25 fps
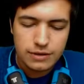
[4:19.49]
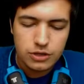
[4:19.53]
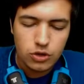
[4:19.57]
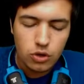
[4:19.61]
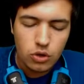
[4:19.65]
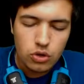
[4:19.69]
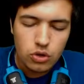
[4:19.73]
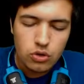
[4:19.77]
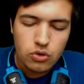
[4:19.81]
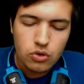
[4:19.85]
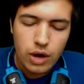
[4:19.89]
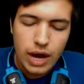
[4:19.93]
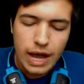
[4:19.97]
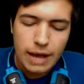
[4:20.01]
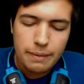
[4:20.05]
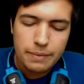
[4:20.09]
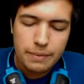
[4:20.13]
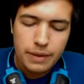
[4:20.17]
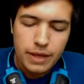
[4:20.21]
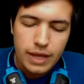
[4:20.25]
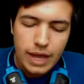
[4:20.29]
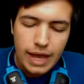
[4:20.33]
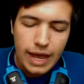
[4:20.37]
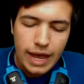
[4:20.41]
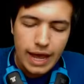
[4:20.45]
You're a
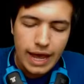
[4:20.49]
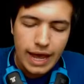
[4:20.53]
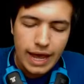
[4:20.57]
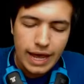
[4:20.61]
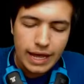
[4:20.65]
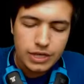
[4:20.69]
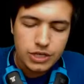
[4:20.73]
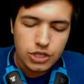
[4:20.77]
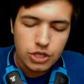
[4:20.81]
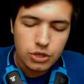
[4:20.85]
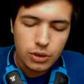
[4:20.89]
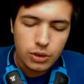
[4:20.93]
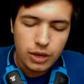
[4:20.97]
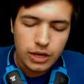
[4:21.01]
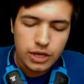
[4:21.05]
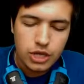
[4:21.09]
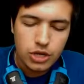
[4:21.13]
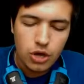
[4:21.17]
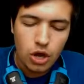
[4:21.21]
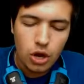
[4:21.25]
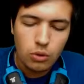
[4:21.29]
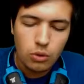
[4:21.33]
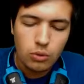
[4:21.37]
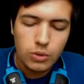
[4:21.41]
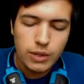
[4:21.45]
crab, and you
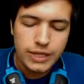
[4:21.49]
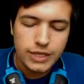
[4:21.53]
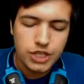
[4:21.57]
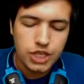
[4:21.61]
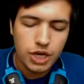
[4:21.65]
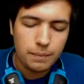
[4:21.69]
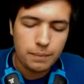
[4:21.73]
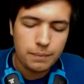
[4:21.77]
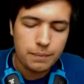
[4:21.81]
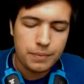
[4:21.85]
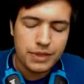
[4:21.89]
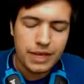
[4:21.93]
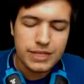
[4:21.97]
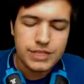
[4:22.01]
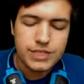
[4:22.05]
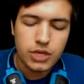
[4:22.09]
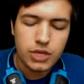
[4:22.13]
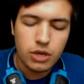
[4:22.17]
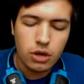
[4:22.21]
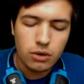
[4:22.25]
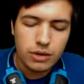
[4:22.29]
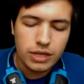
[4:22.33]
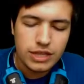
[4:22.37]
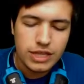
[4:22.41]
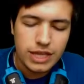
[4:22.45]
can only jump. That's
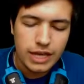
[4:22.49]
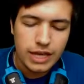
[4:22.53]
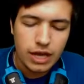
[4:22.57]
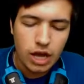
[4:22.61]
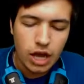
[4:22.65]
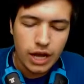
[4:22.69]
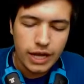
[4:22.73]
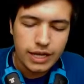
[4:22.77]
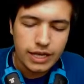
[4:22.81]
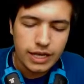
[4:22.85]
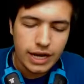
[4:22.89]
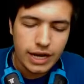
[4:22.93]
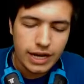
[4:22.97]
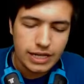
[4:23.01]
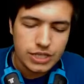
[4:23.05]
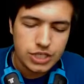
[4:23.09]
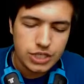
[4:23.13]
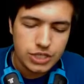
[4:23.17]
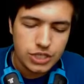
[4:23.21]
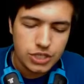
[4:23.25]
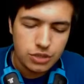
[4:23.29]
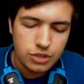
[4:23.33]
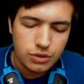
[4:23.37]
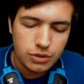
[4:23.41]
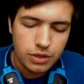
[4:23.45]
the only thing I can
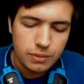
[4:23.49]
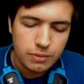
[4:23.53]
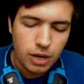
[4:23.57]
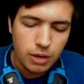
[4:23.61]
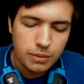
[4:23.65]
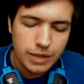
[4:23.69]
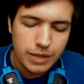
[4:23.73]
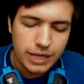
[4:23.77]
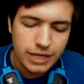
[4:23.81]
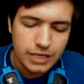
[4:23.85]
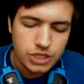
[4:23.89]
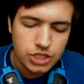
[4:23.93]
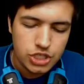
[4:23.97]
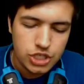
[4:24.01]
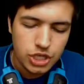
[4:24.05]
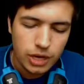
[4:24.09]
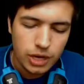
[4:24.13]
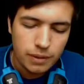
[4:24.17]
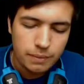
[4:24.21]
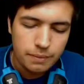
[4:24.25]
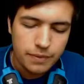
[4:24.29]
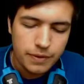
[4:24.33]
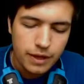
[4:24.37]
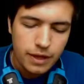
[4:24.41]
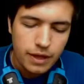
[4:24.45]
actually do at the moment, is
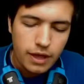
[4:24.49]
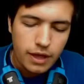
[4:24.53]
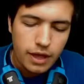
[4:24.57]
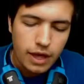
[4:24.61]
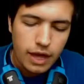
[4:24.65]
jump.